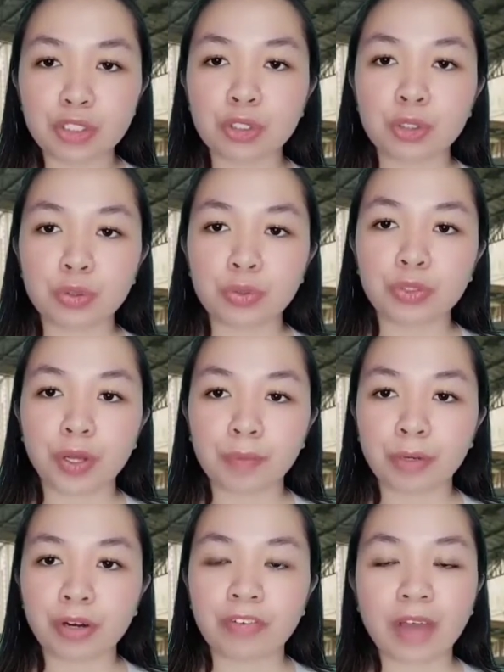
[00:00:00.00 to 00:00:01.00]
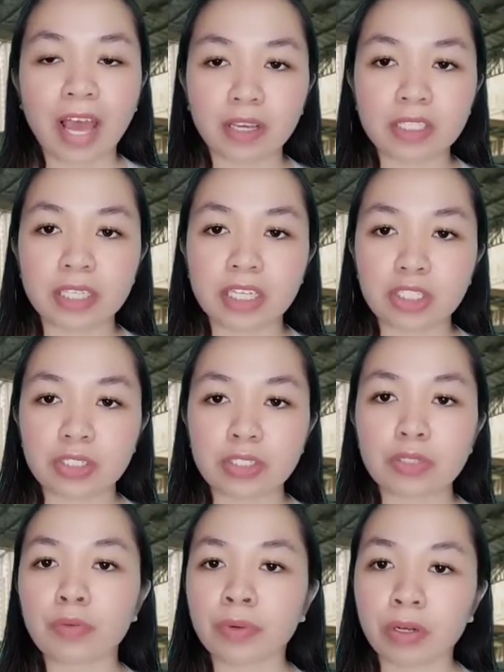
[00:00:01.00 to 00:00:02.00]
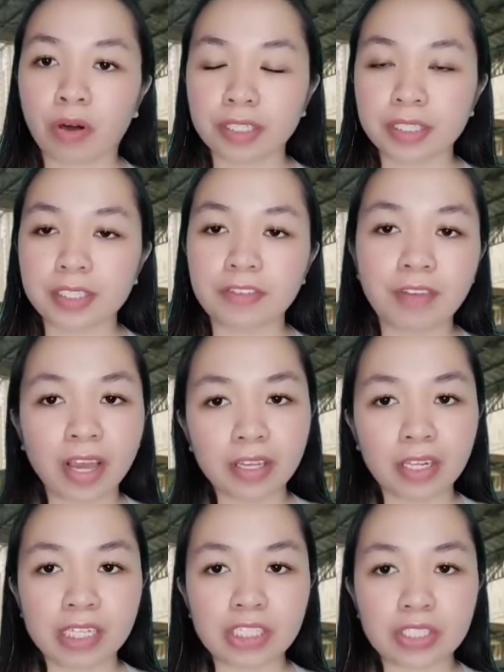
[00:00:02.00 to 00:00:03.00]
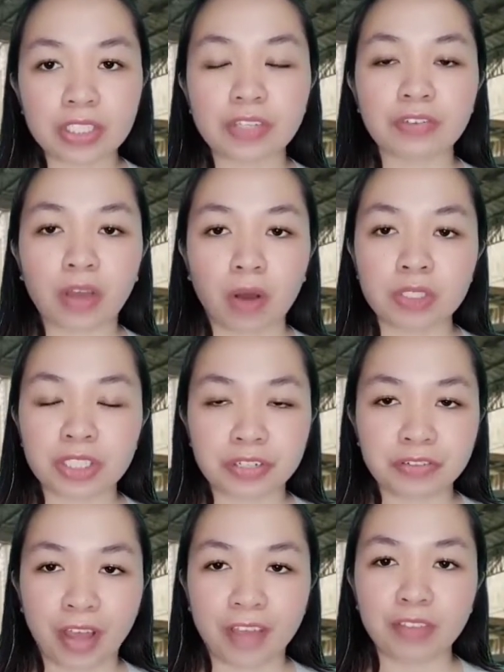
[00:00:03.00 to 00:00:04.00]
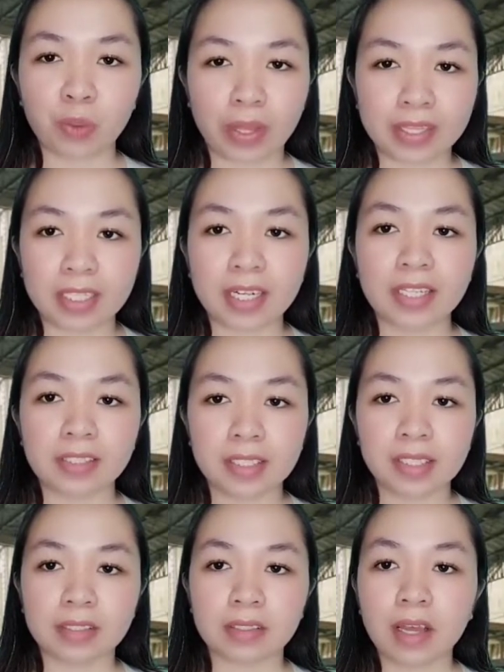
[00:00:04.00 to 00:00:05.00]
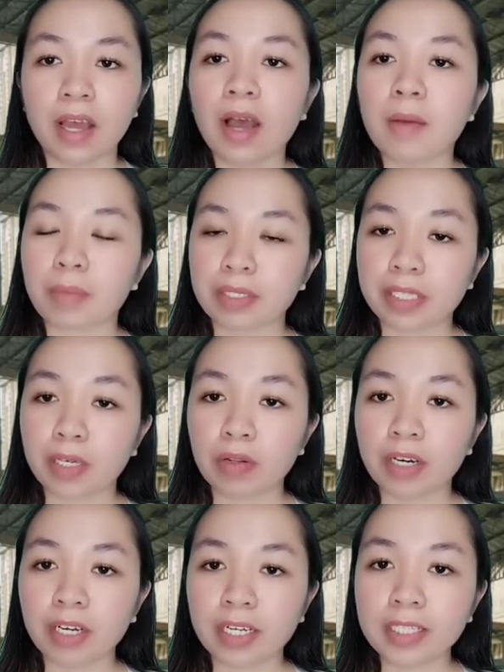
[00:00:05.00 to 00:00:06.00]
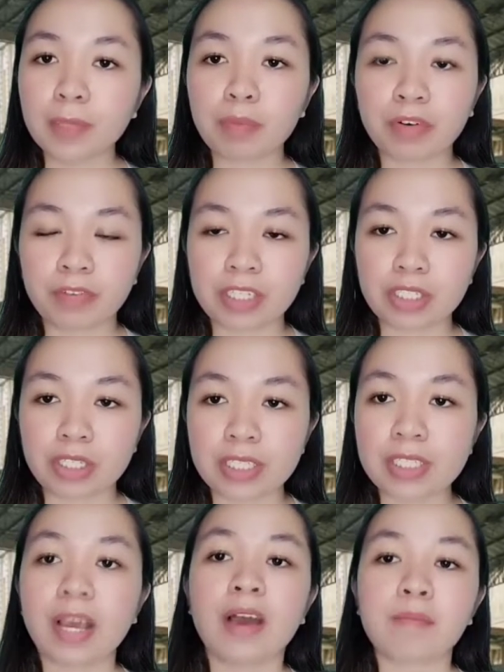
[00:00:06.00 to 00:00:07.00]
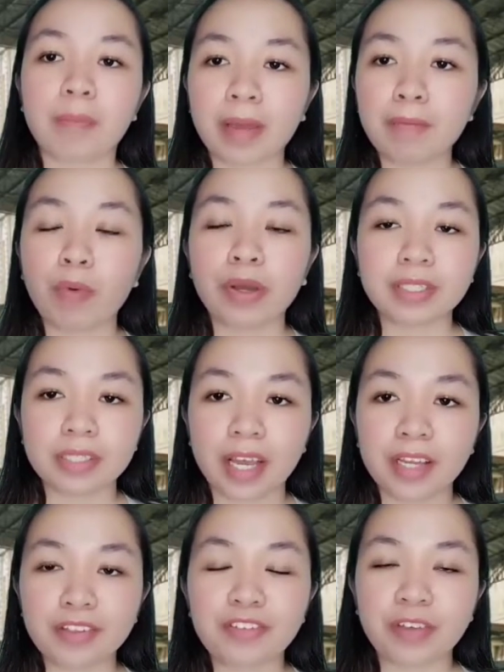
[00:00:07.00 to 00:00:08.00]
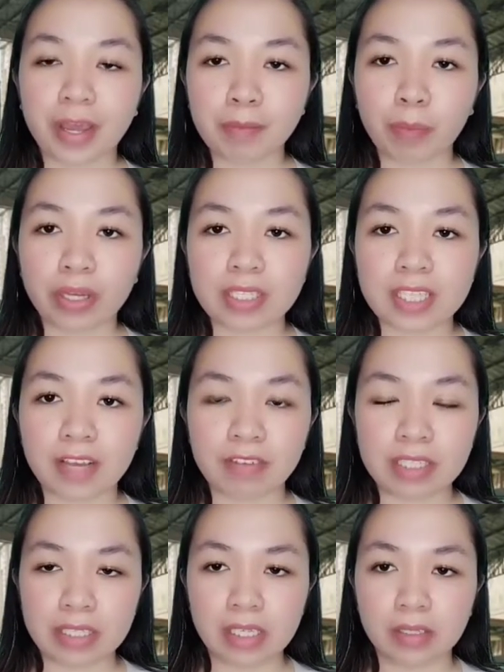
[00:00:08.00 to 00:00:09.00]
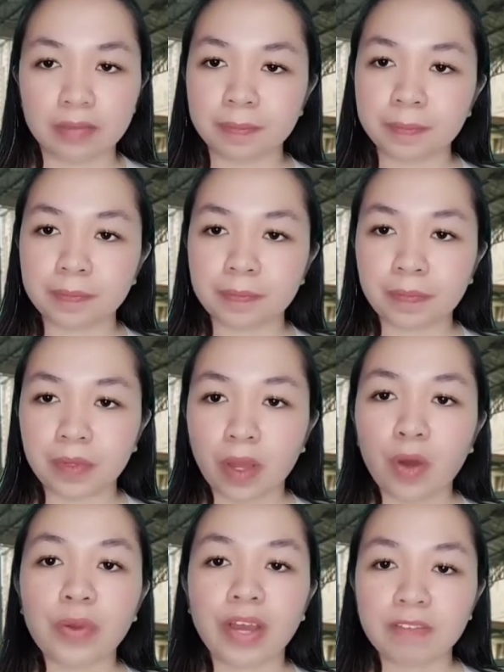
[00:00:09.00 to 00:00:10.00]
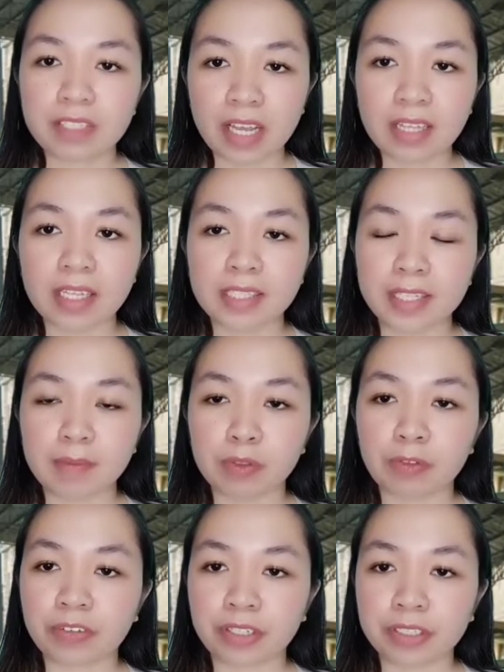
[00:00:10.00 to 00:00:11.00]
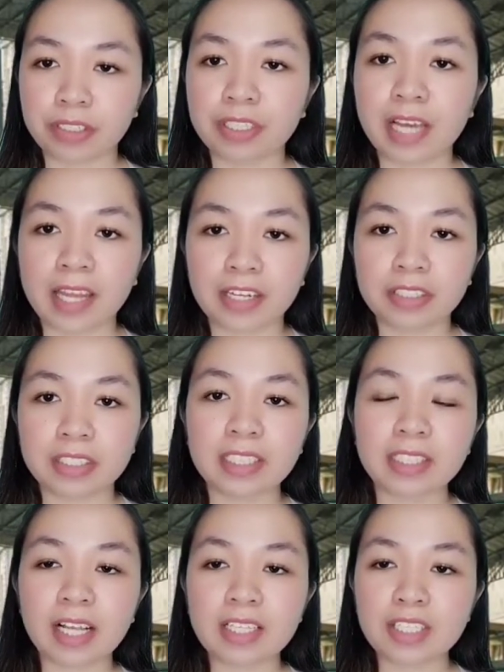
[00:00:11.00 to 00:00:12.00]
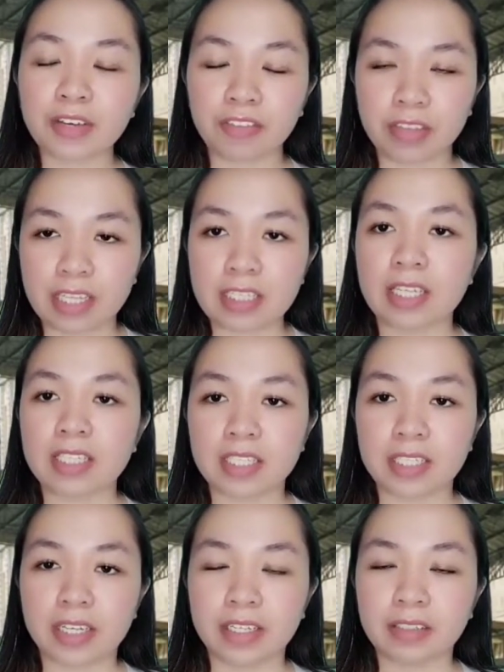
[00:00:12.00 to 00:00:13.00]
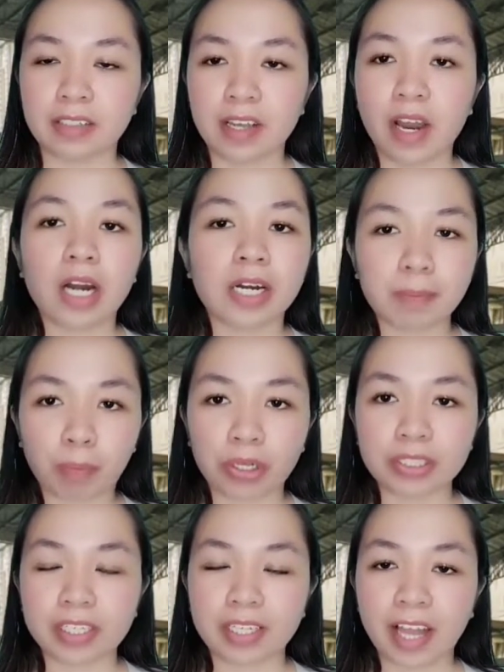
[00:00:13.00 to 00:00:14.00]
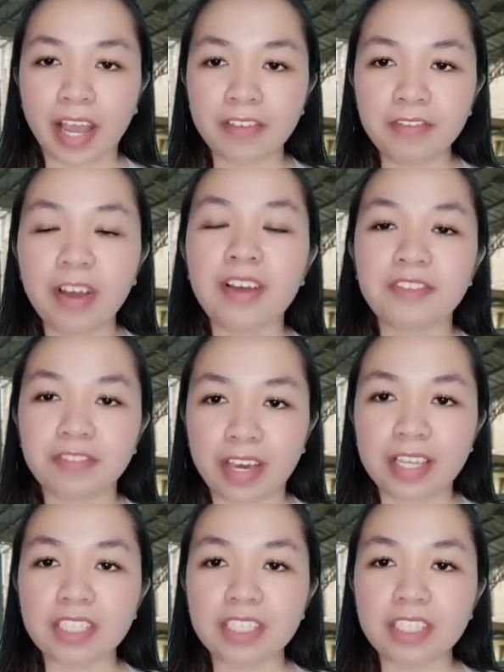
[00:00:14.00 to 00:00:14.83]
due to number of accusations regarding the violations of CAO 05 2019, particularly the provisions 5.9 to 5.17. We have sent a team to further gather details of this incident. Reporting live, Faye